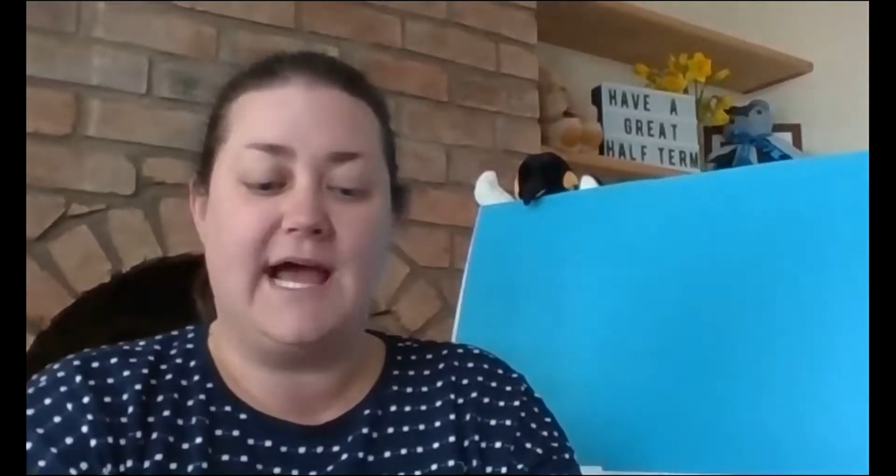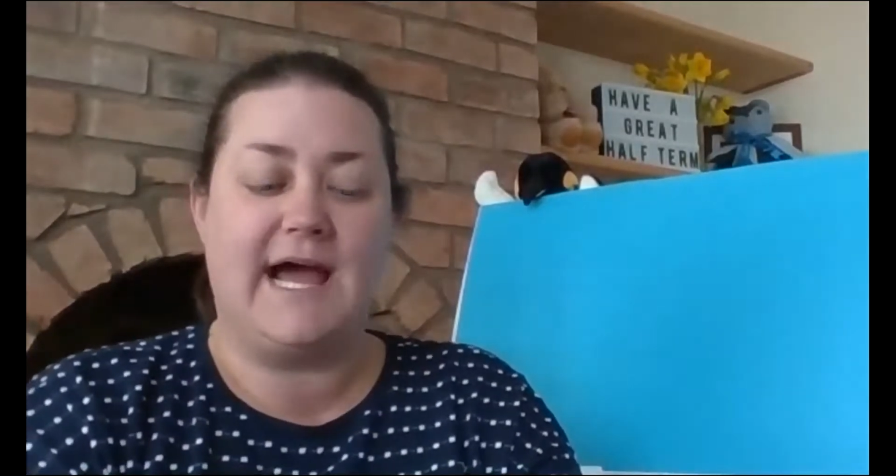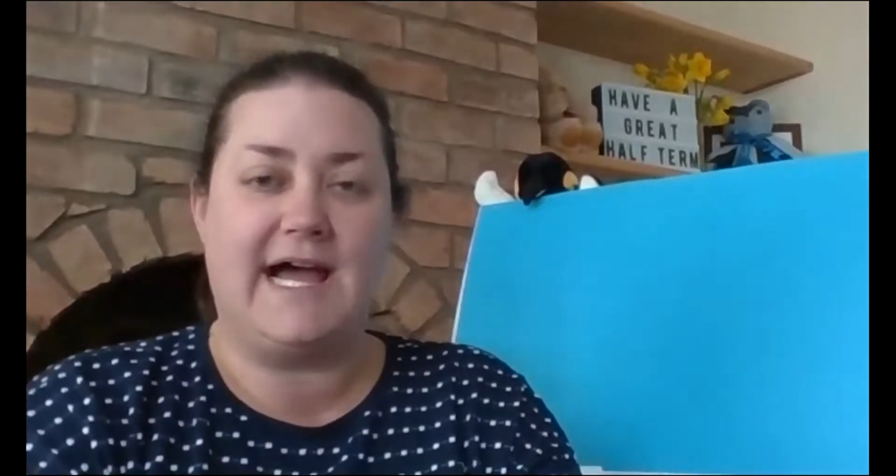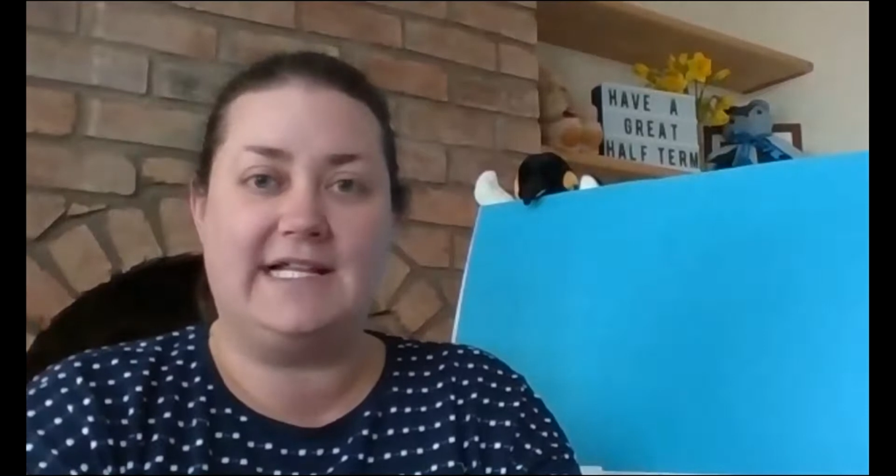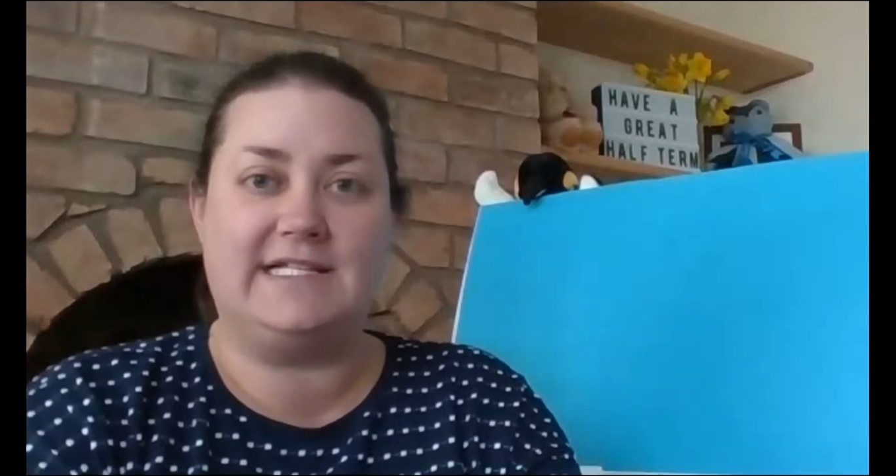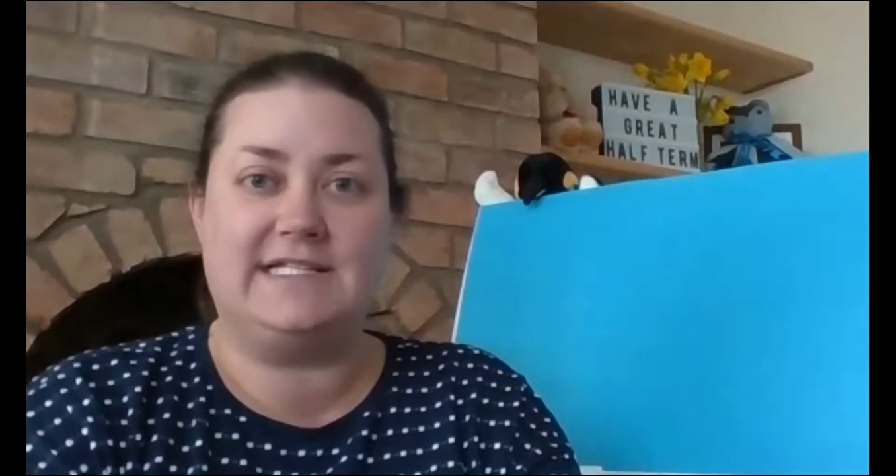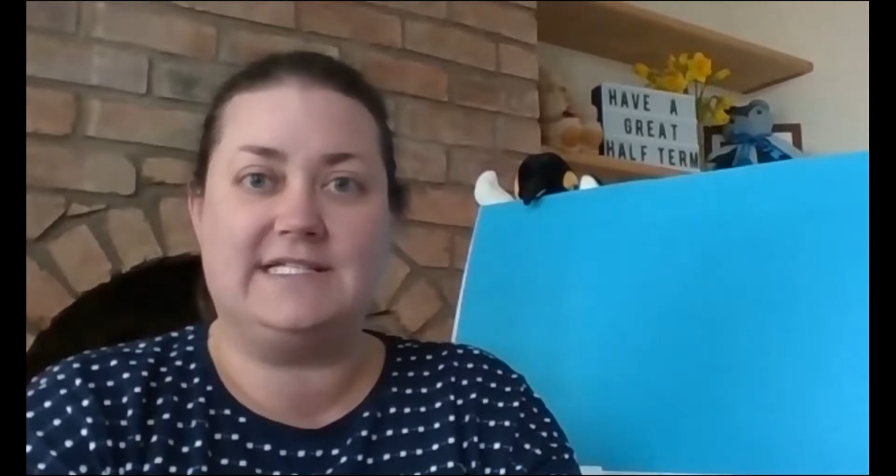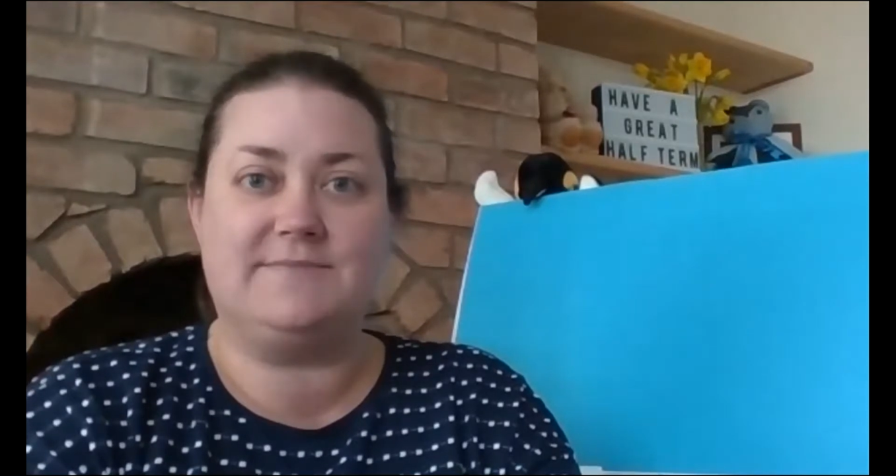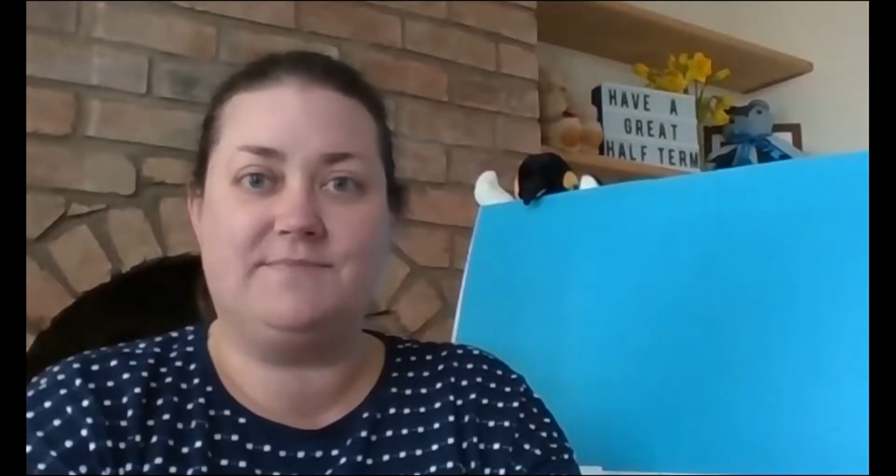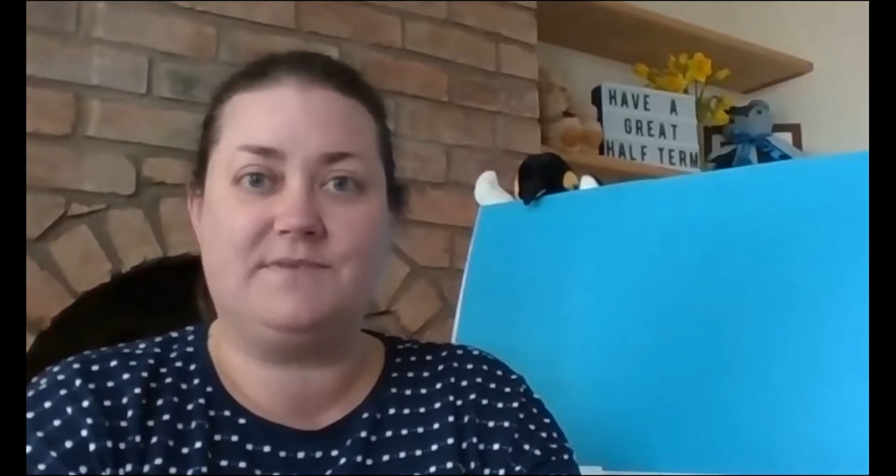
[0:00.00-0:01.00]

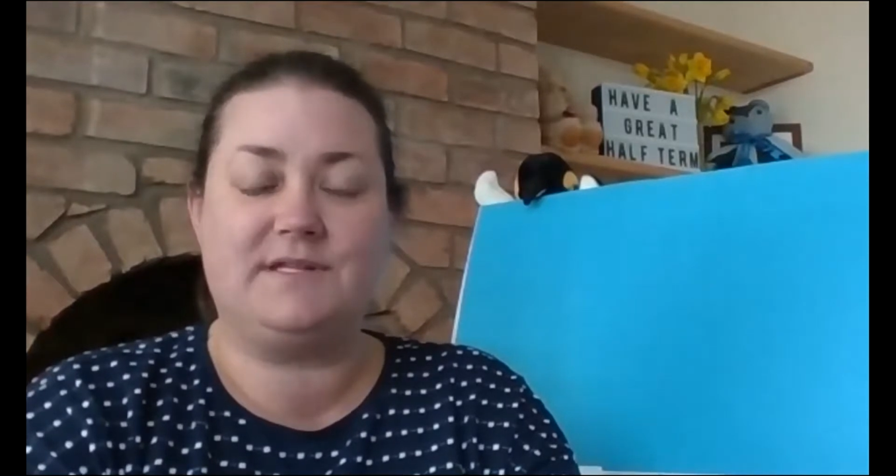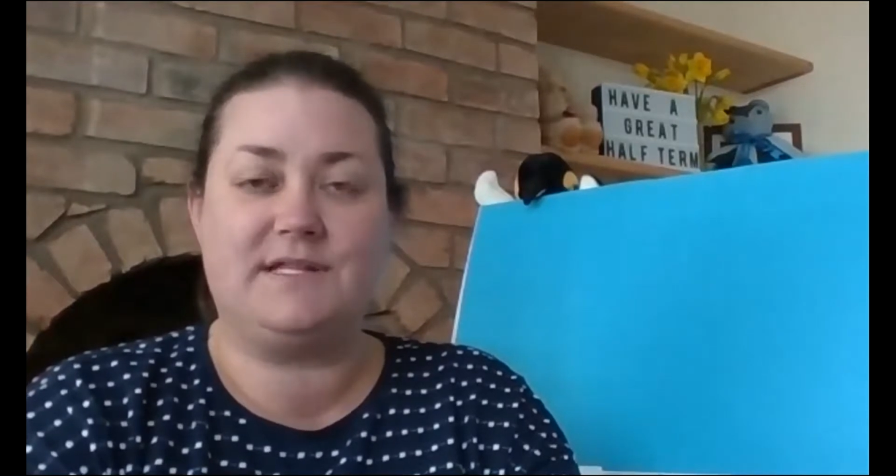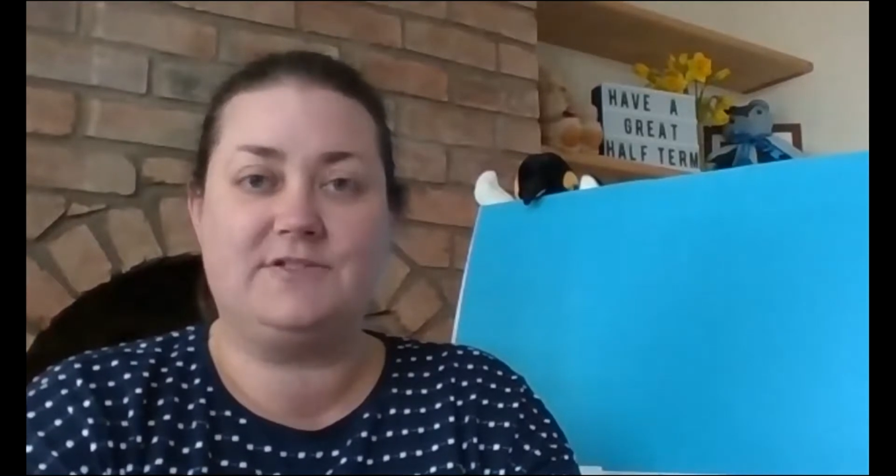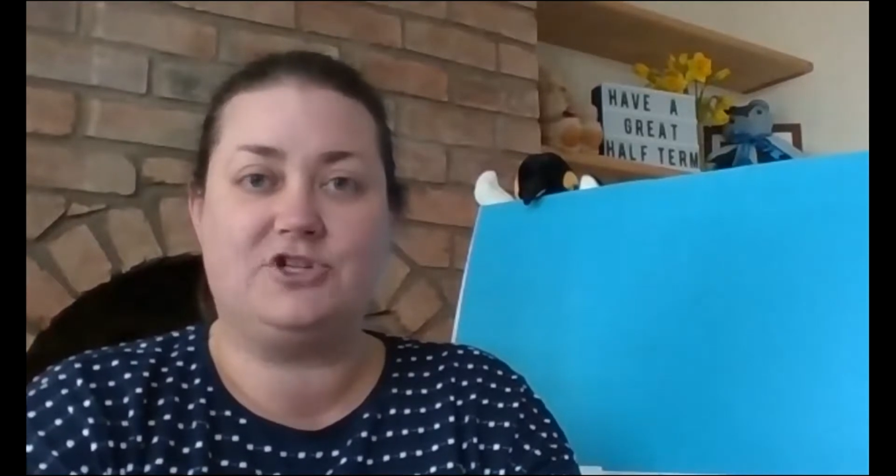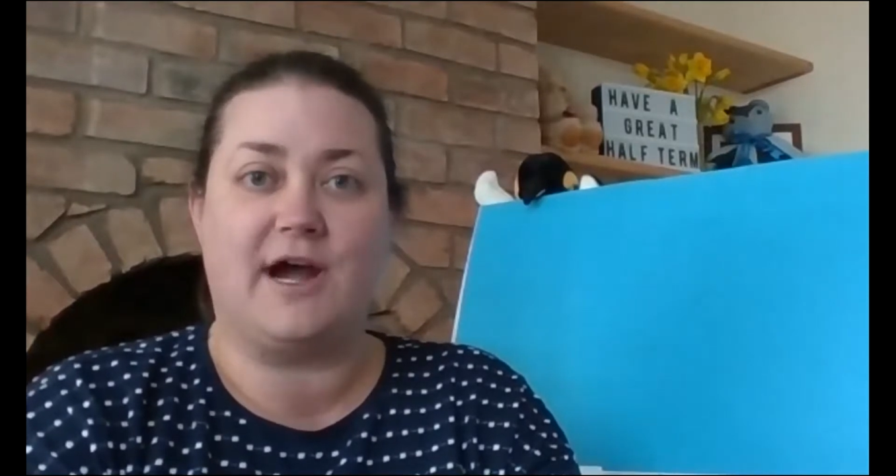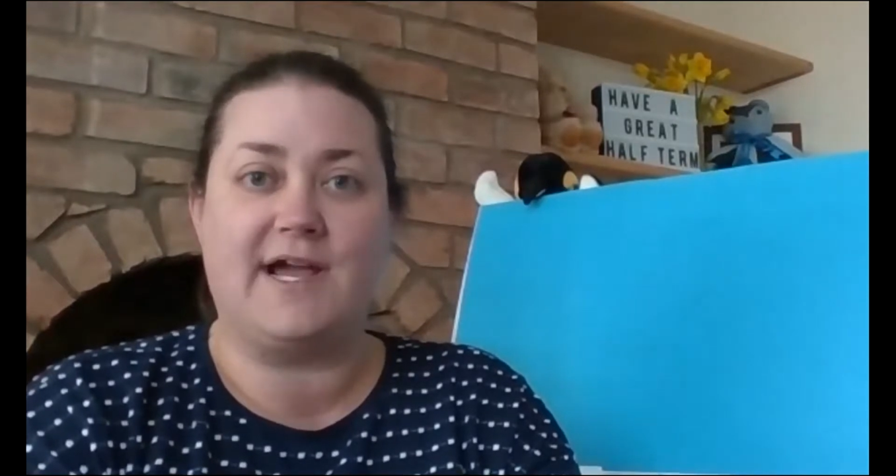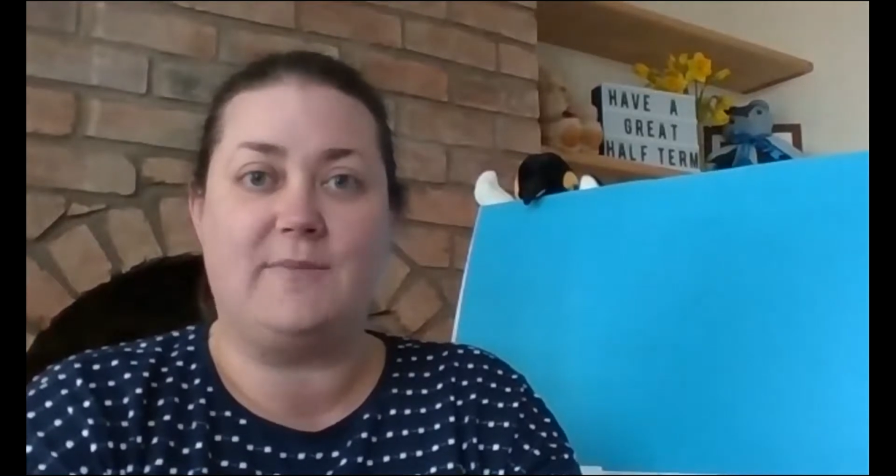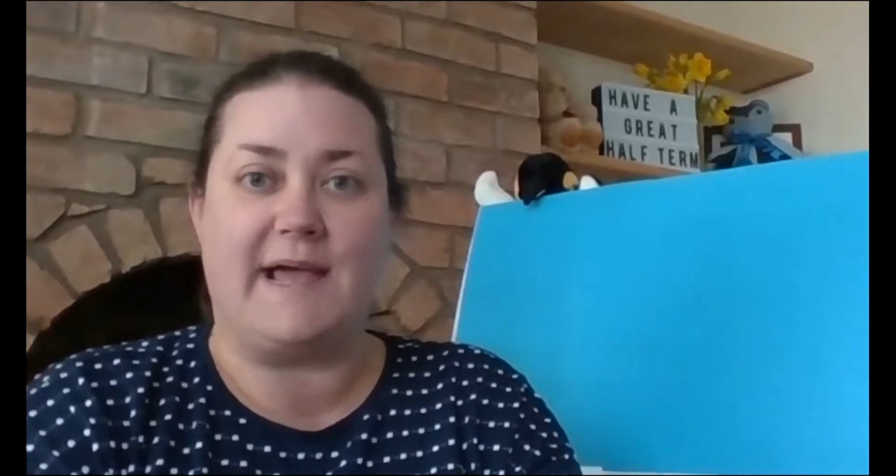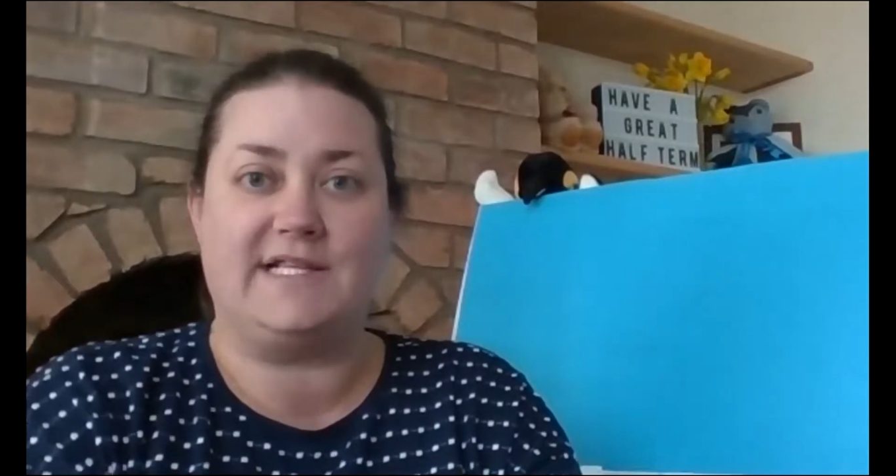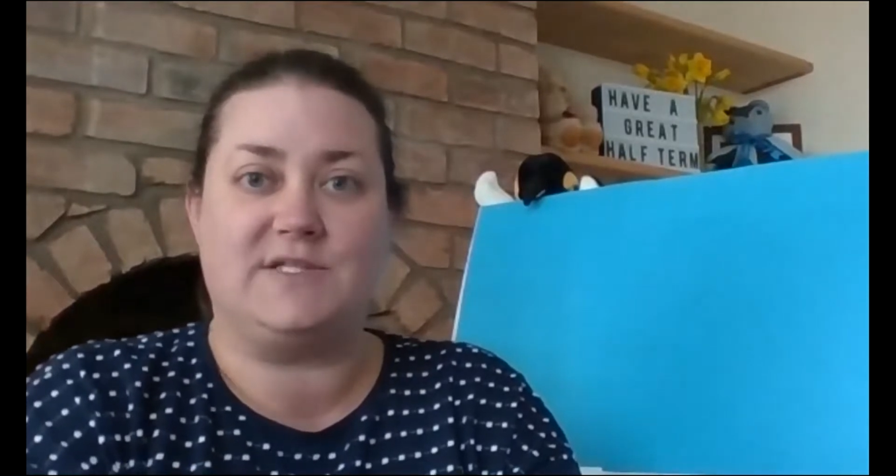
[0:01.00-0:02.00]
and try
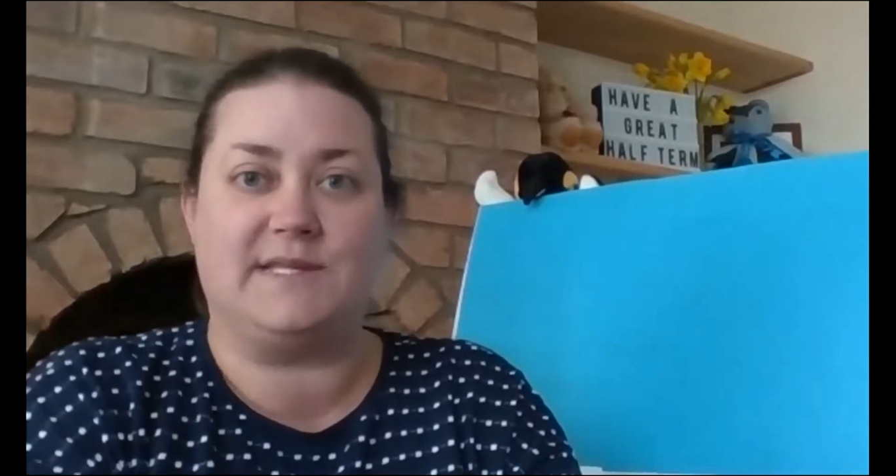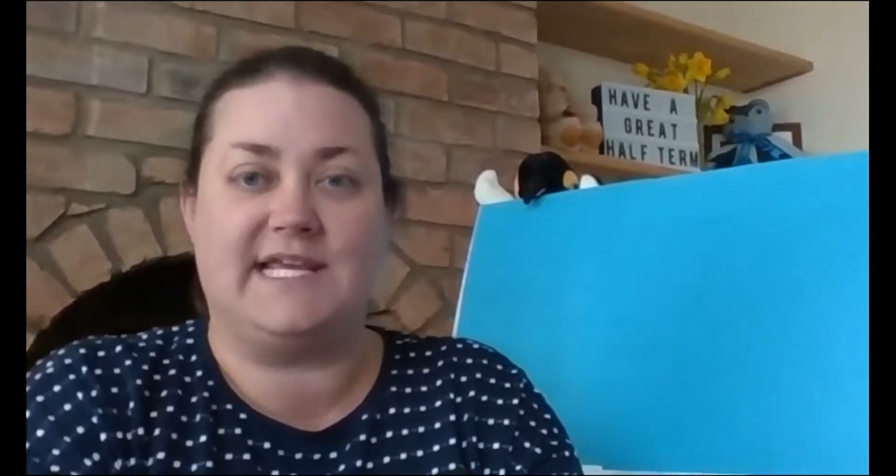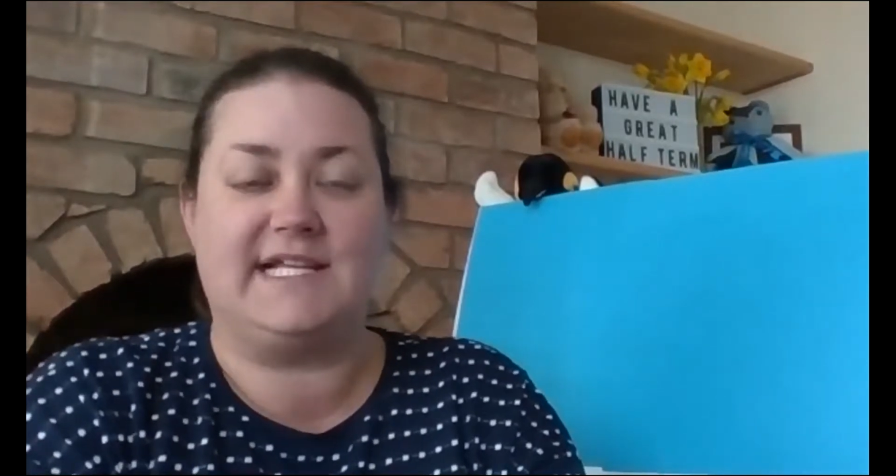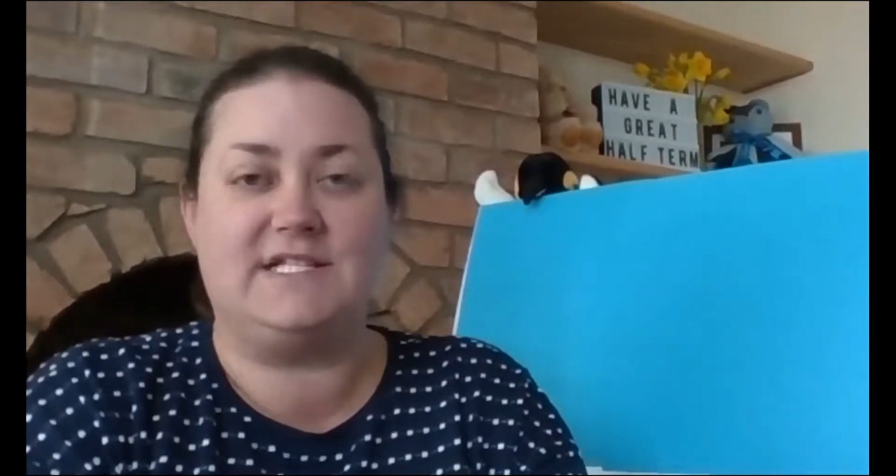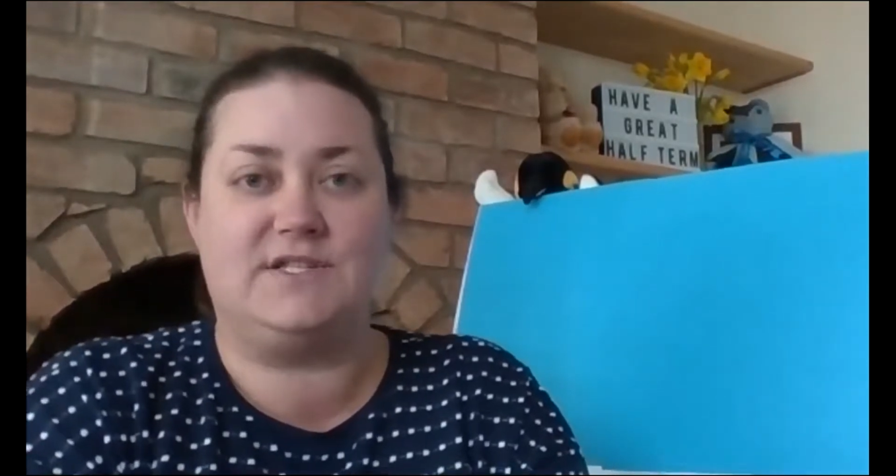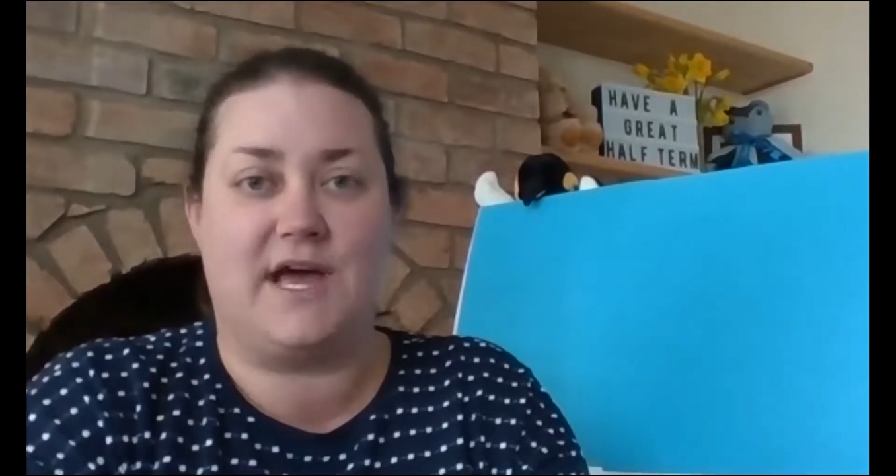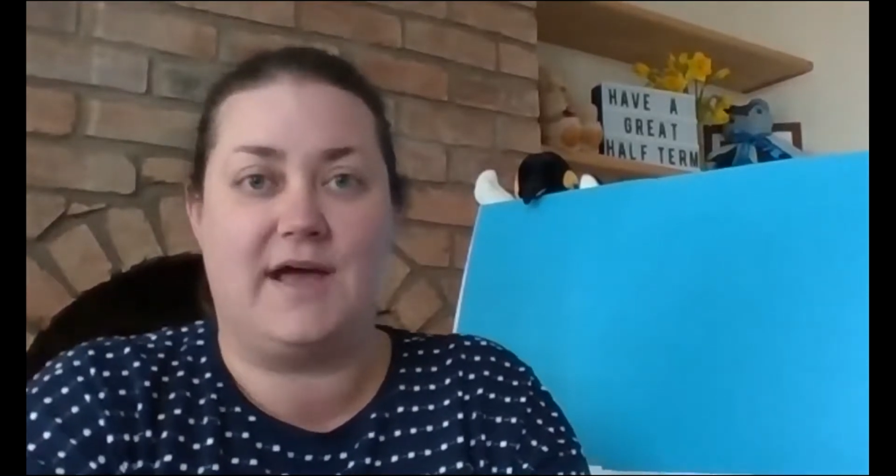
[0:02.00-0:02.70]
our best with it